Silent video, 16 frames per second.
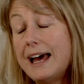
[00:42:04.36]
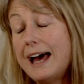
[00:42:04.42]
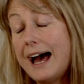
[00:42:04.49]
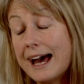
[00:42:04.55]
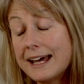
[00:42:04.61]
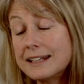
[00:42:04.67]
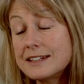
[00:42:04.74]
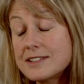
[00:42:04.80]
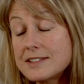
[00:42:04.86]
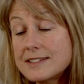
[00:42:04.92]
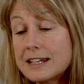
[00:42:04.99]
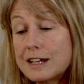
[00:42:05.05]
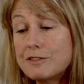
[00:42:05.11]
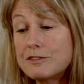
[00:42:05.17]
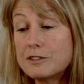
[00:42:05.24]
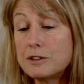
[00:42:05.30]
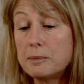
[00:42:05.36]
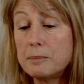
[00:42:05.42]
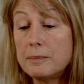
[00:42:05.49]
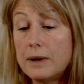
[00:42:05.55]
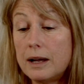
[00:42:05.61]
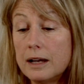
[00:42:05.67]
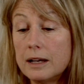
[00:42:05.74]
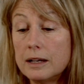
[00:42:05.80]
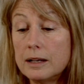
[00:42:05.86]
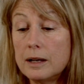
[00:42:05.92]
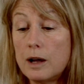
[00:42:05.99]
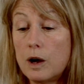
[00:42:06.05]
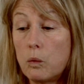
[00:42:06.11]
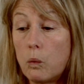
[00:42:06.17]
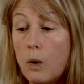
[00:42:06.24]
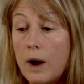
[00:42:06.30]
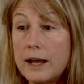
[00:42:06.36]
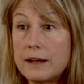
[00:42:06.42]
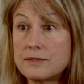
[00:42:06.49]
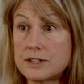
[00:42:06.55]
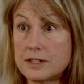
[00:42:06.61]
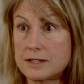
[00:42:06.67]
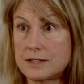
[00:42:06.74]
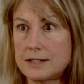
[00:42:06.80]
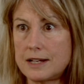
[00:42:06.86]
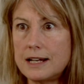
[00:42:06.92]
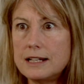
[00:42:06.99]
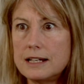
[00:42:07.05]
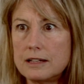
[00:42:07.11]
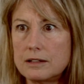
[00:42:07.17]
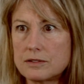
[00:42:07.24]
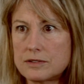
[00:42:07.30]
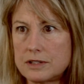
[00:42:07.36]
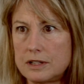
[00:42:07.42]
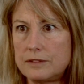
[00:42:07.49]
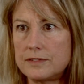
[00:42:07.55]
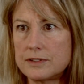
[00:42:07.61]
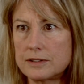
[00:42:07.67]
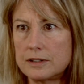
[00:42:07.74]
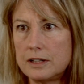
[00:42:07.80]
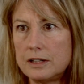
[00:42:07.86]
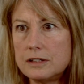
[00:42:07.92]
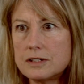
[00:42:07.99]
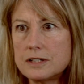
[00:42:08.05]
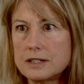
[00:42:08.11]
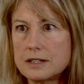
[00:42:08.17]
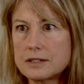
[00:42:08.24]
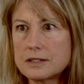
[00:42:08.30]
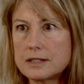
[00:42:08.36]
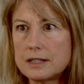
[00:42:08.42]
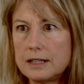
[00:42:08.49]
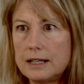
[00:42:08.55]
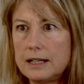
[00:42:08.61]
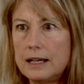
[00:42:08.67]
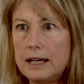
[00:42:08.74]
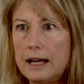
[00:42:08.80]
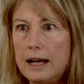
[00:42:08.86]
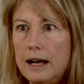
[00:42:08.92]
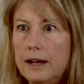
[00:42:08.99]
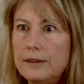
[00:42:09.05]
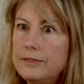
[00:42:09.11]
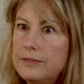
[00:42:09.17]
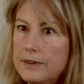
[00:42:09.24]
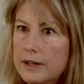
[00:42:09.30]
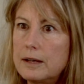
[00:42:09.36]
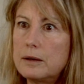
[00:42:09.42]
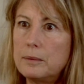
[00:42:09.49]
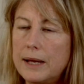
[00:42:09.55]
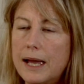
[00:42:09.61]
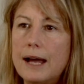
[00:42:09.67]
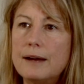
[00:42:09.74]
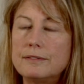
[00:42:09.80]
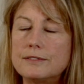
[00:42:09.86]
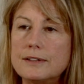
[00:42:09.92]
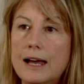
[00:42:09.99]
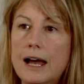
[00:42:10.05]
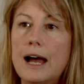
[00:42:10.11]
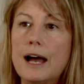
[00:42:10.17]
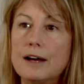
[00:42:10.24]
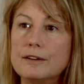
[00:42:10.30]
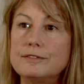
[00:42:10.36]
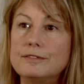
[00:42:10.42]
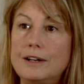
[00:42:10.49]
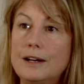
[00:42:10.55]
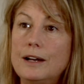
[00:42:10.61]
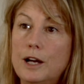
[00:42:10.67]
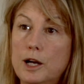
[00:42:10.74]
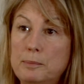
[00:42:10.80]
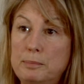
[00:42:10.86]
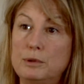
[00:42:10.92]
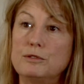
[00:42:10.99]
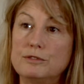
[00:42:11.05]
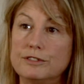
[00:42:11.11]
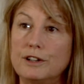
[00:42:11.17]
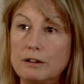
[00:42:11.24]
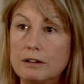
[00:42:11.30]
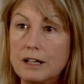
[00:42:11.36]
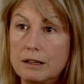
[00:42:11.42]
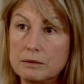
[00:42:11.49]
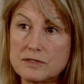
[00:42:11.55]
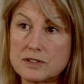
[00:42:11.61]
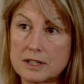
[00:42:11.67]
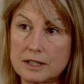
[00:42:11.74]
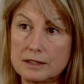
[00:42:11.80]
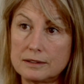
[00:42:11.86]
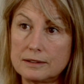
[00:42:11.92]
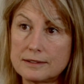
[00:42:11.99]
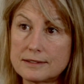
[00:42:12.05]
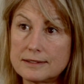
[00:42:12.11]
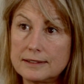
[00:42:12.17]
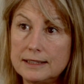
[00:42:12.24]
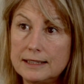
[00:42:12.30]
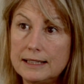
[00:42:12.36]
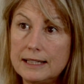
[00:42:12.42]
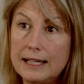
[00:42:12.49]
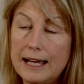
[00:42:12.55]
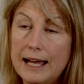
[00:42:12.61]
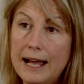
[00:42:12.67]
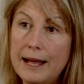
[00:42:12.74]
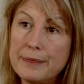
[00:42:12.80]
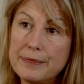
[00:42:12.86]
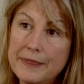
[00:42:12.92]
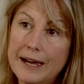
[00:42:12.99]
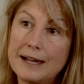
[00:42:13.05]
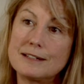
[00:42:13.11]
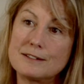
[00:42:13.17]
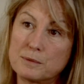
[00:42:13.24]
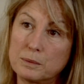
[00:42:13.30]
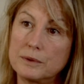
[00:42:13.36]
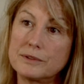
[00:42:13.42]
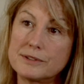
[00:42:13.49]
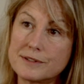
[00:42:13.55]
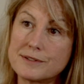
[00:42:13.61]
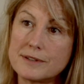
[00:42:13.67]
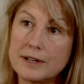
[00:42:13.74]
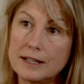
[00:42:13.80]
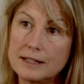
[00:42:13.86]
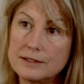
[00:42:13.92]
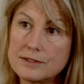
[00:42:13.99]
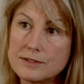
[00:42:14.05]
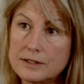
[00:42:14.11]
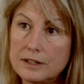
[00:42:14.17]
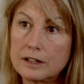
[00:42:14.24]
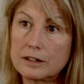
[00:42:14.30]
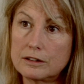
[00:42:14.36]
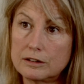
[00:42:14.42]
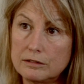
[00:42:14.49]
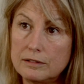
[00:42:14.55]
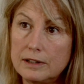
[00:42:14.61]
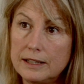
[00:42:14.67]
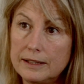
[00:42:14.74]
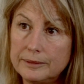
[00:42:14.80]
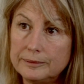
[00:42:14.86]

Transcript: And as I say, from a way of sustaining yourself as an artist, I think we have to have a portfolio of skills, and that is what sustains a career.